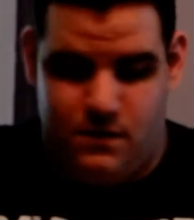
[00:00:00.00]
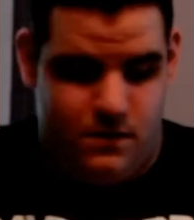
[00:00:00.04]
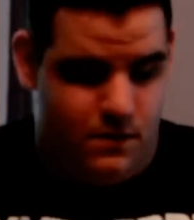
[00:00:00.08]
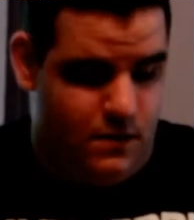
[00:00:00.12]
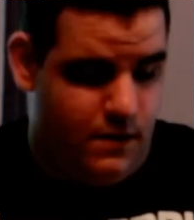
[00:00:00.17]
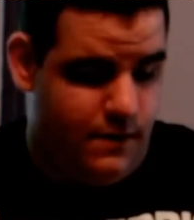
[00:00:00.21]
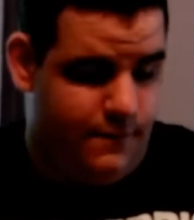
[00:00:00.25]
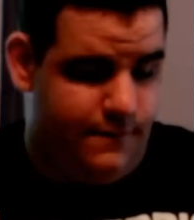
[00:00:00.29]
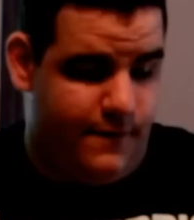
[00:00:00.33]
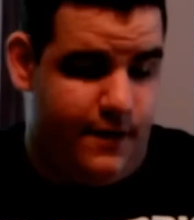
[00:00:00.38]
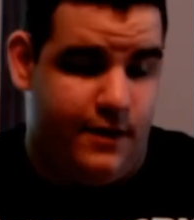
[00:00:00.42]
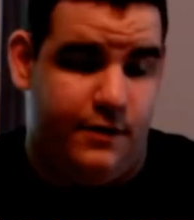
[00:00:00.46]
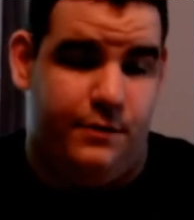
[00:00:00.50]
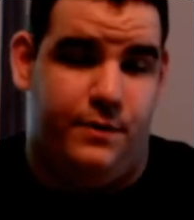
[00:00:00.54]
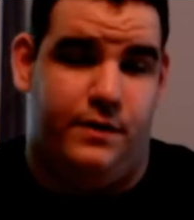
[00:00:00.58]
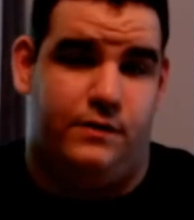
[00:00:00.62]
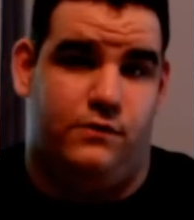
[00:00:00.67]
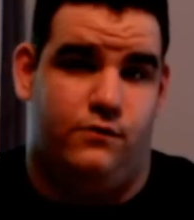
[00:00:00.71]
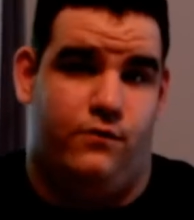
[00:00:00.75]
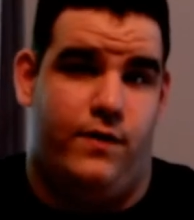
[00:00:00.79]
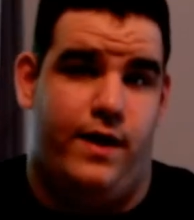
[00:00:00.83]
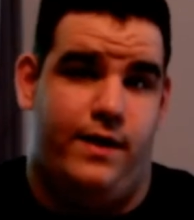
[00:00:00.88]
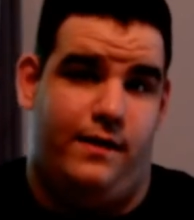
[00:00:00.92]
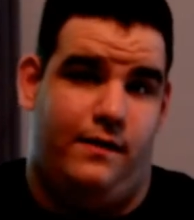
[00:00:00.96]
And finally, we have
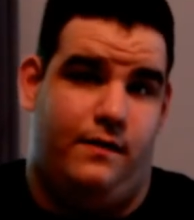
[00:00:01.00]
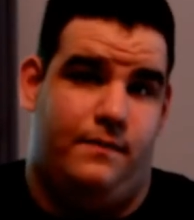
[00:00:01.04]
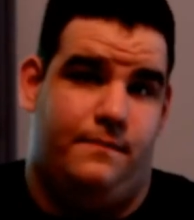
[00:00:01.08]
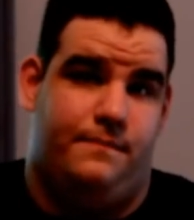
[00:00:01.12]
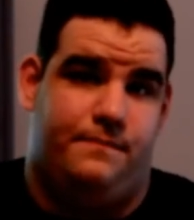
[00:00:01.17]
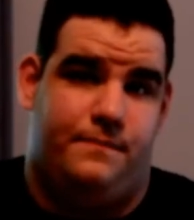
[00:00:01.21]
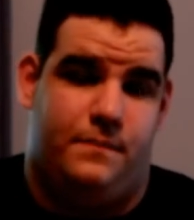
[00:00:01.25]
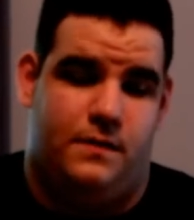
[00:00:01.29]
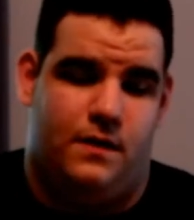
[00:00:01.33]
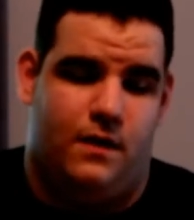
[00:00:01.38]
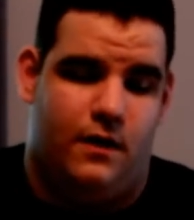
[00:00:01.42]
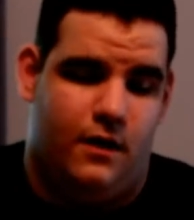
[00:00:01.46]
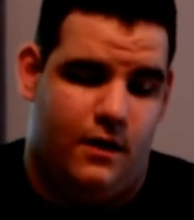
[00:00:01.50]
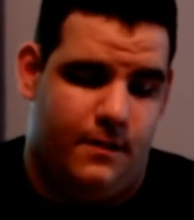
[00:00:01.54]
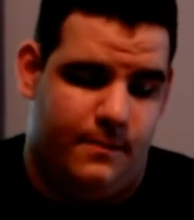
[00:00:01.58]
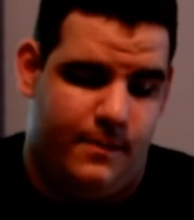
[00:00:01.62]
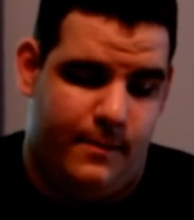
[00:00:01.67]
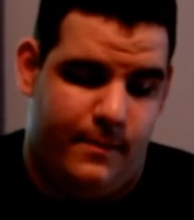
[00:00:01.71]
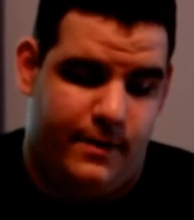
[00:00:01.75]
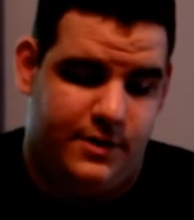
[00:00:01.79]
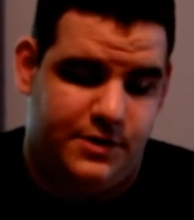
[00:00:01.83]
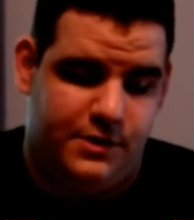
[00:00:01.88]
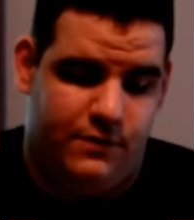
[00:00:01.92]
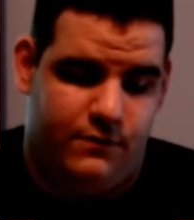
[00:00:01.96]
the red.
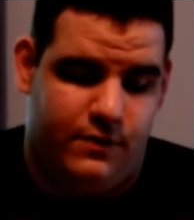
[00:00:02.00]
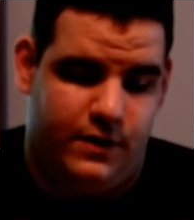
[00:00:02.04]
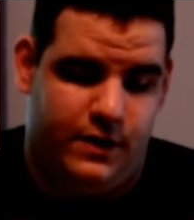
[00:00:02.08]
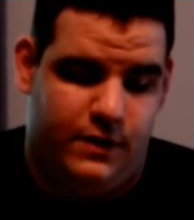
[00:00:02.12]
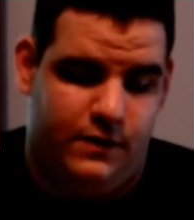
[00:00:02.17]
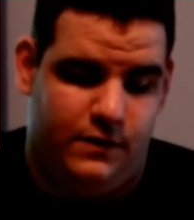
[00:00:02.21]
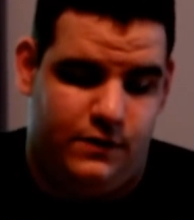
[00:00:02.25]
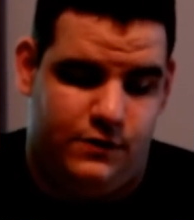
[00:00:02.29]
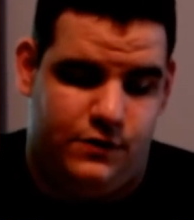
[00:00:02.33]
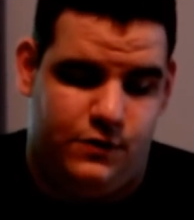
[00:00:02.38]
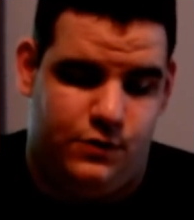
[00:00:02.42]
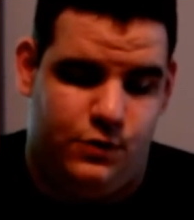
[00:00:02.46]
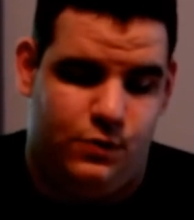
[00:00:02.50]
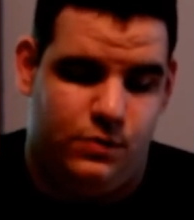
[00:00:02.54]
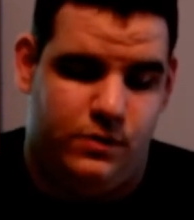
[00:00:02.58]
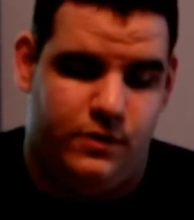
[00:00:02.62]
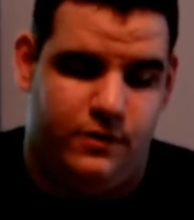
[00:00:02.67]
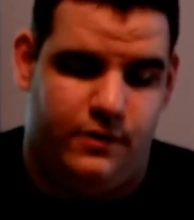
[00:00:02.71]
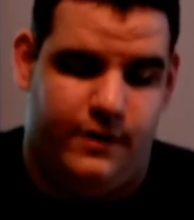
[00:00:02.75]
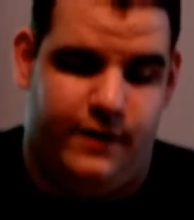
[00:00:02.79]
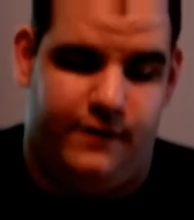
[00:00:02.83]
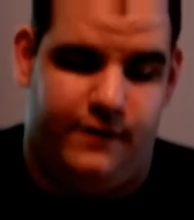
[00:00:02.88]
I'm actually running 2 Little